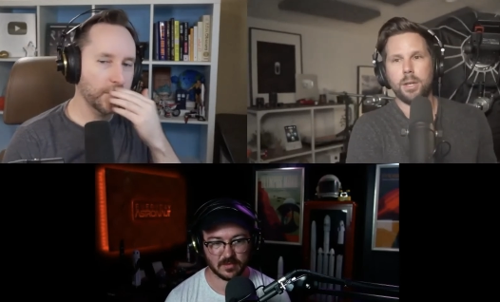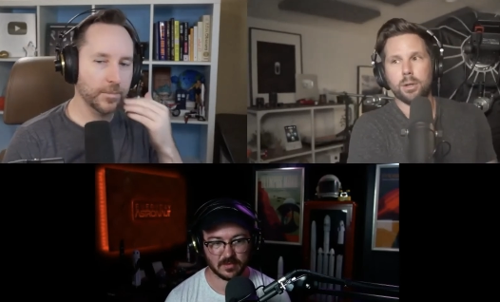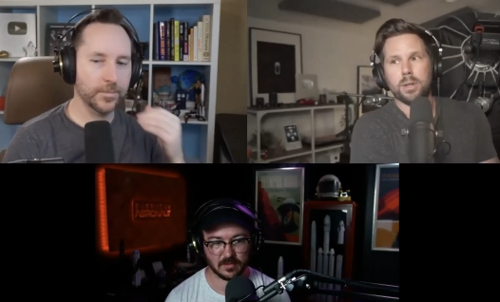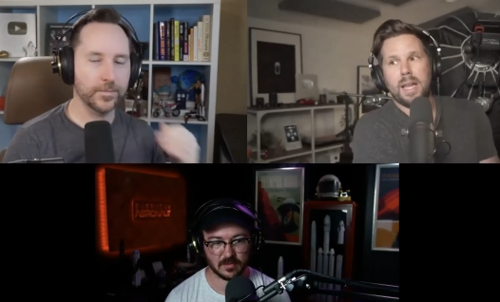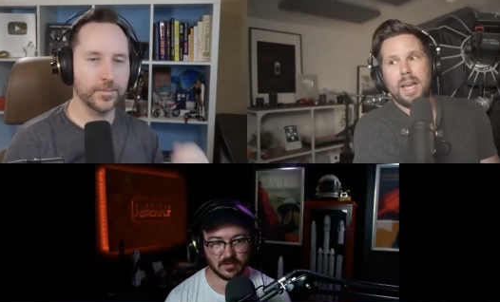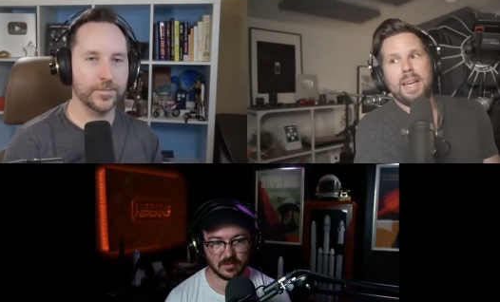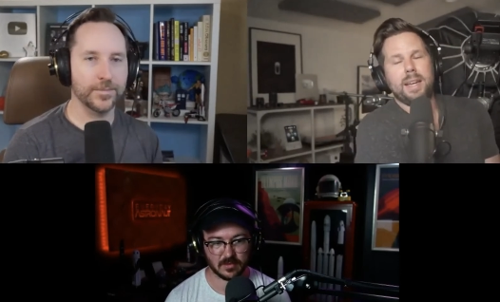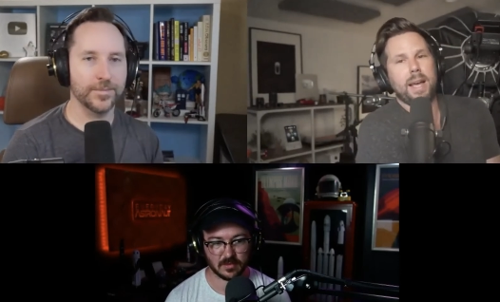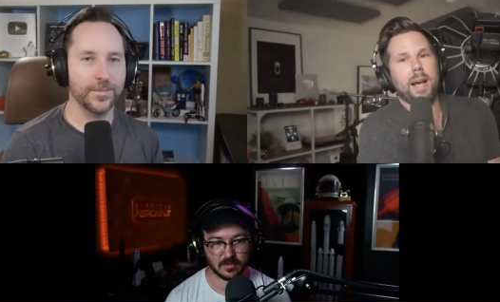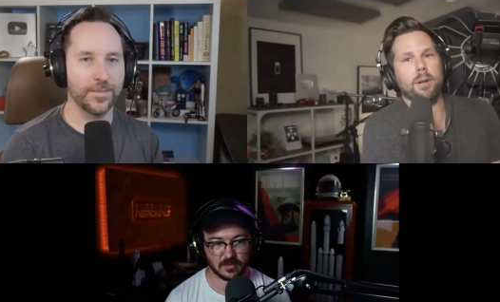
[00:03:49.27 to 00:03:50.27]
Speaker 1: You're
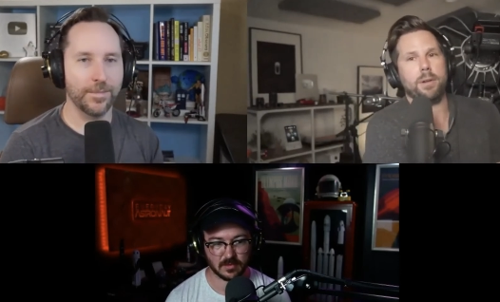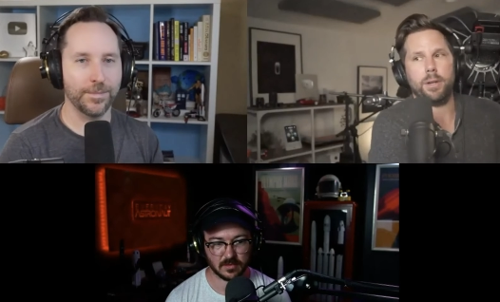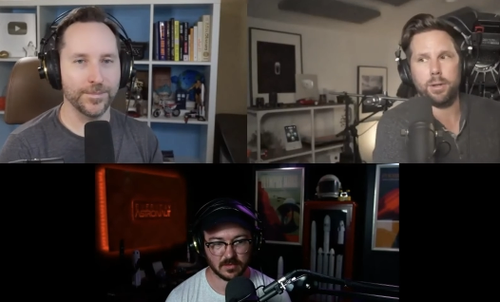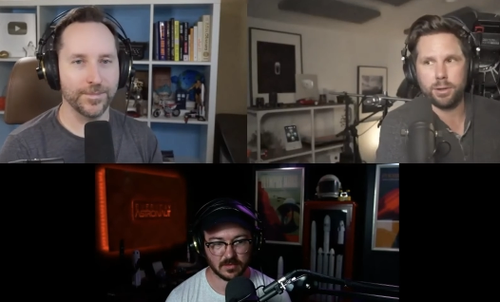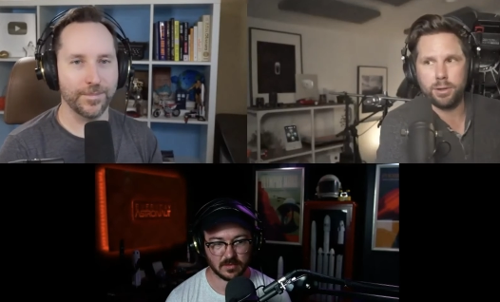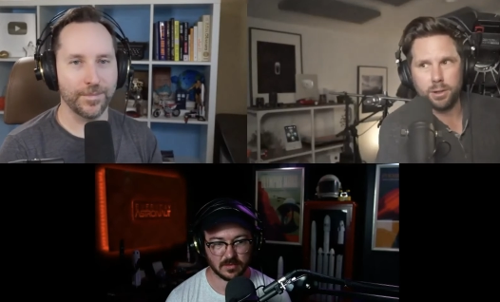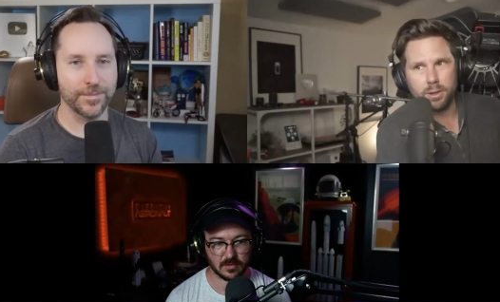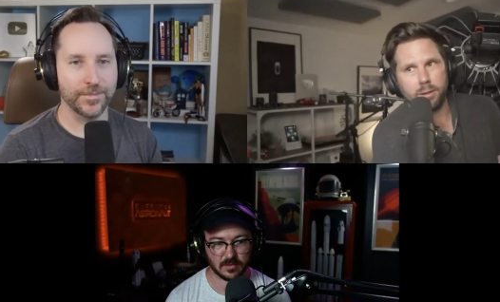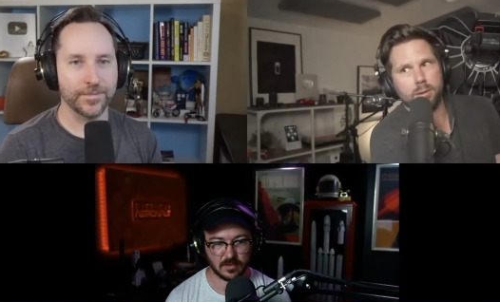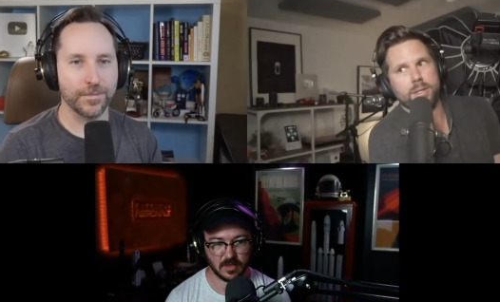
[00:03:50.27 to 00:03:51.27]
laying down. You're you're,
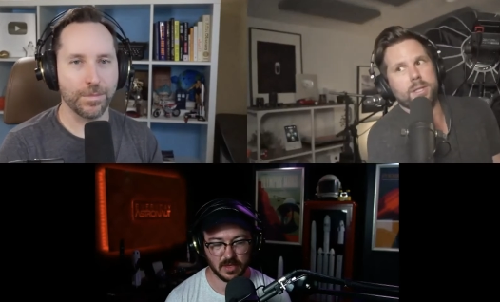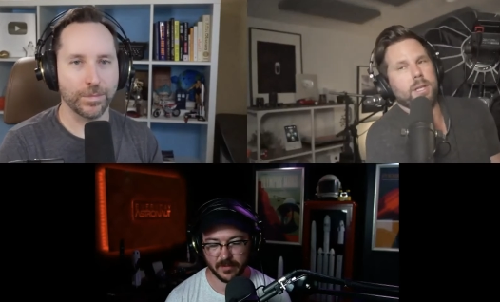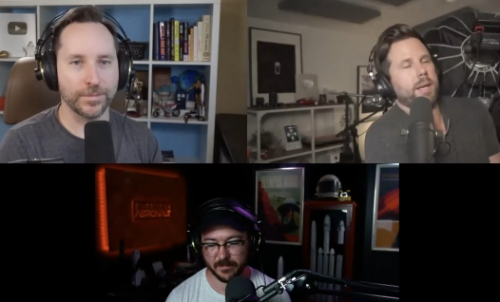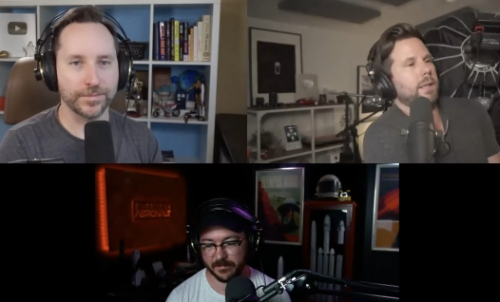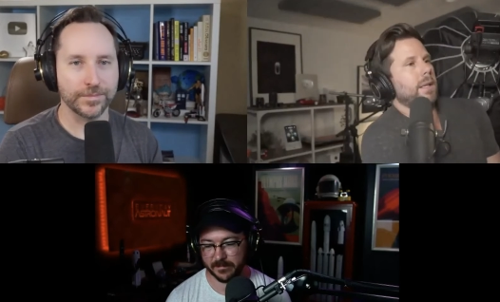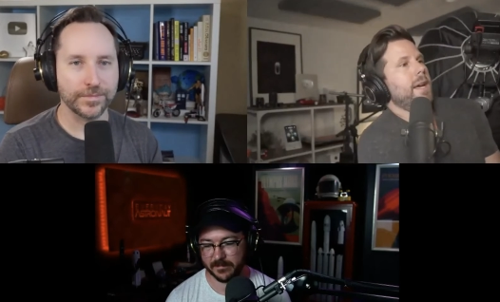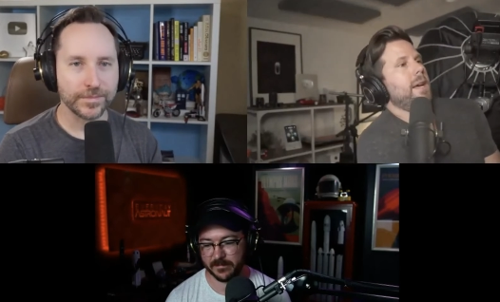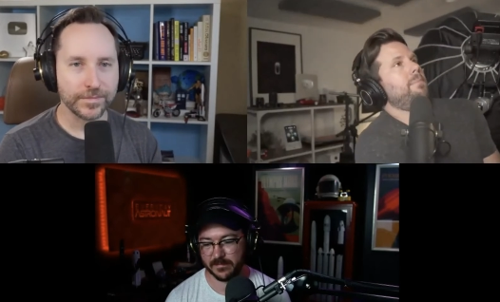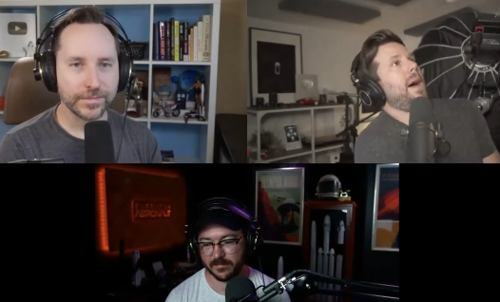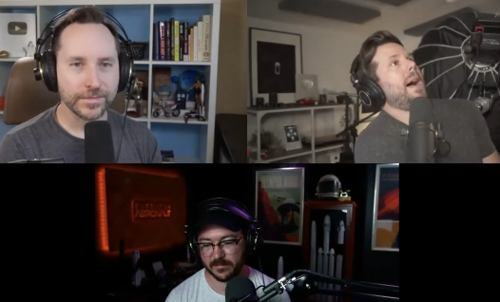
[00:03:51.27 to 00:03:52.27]
you're literally yeah. just like
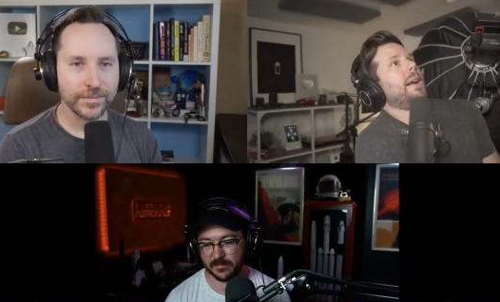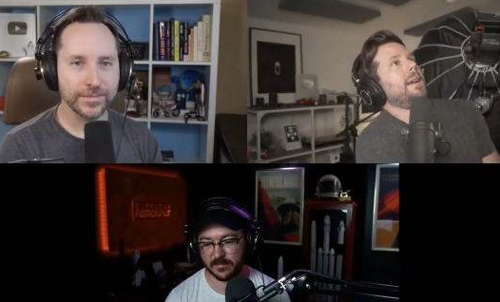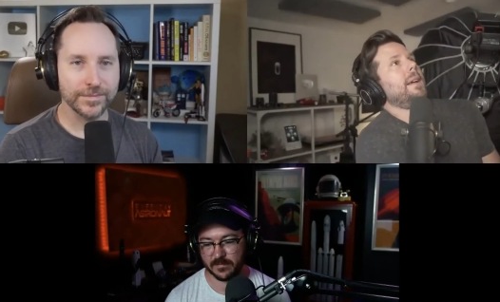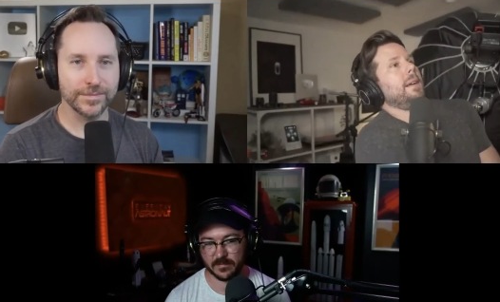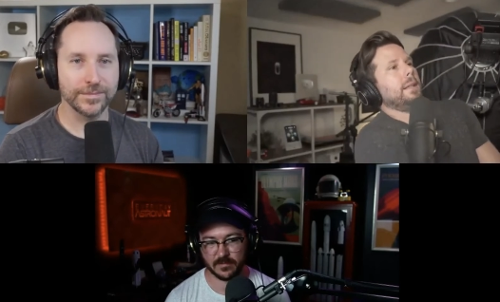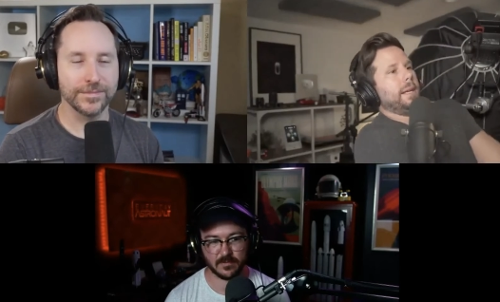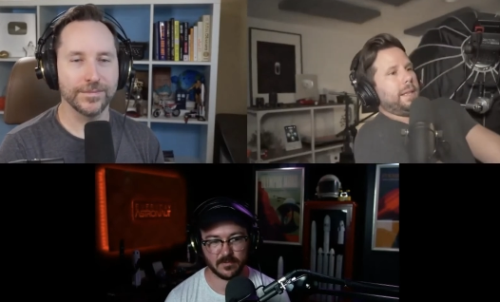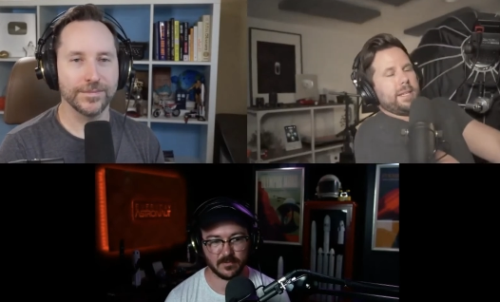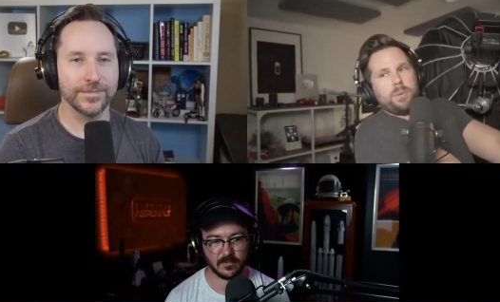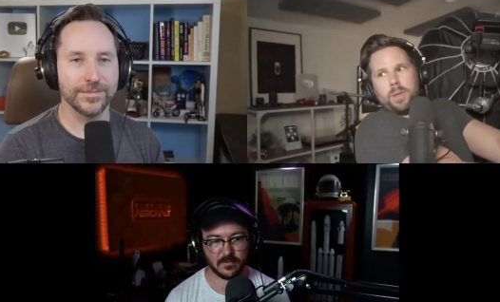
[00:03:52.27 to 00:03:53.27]
laying back
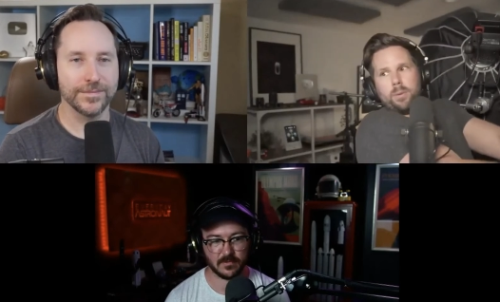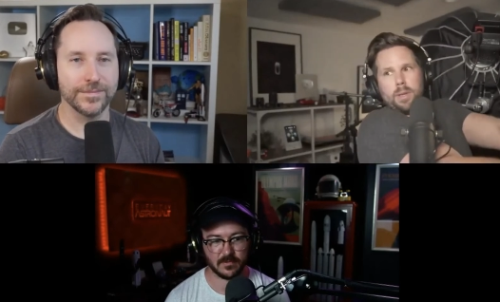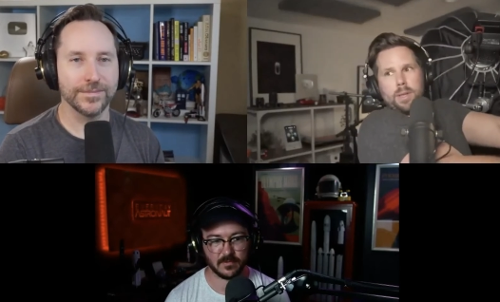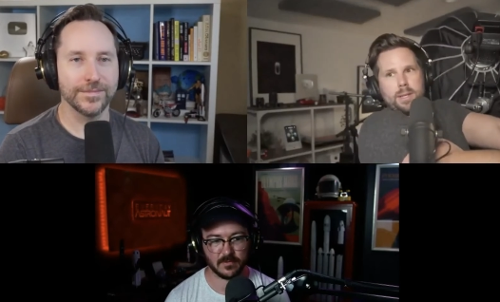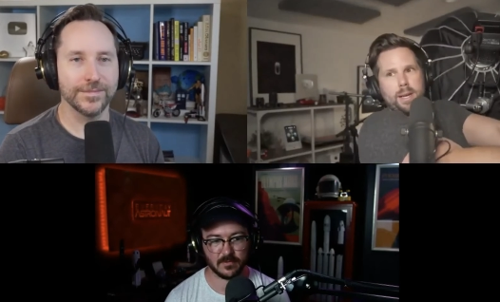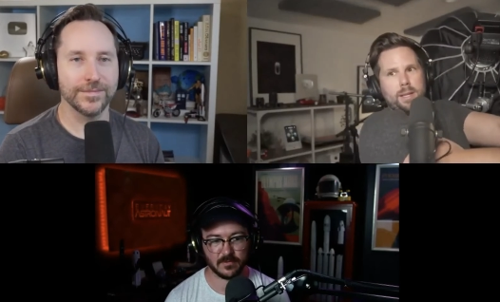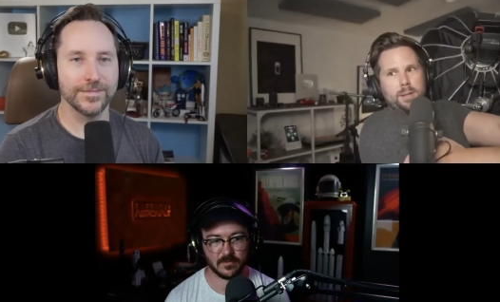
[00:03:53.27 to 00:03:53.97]
like this with with a tiny